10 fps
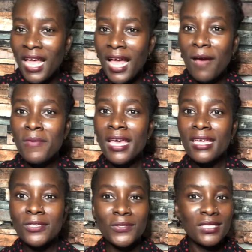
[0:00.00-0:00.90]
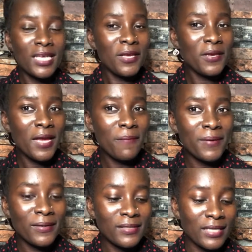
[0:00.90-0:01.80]
I'm here again to tell you
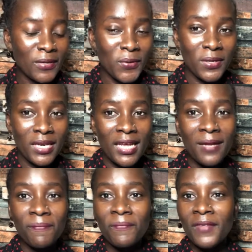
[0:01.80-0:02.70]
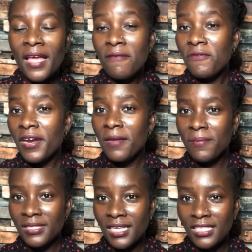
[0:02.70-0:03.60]
about another very
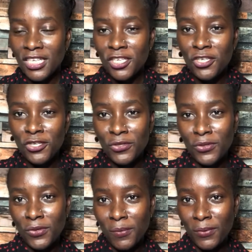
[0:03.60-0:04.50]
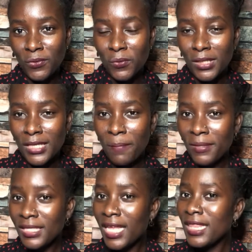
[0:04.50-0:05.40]
important thing you need to know about water, but
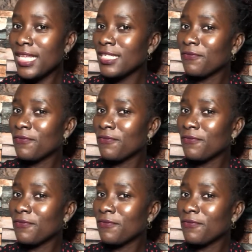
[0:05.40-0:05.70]
in this